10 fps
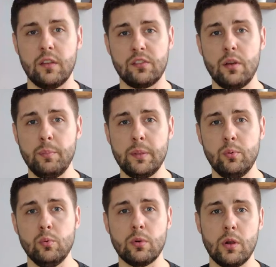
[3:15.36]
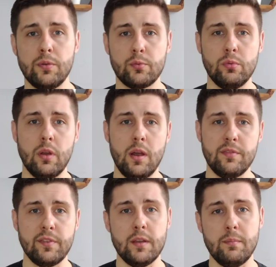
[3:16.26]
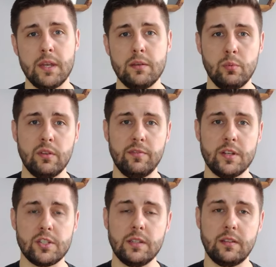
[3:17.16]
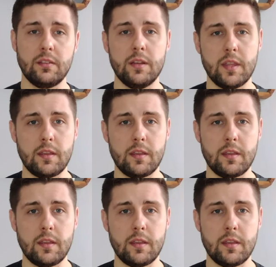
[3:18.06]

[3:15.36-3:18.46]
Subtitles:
Some people will go through life and many will eventually decide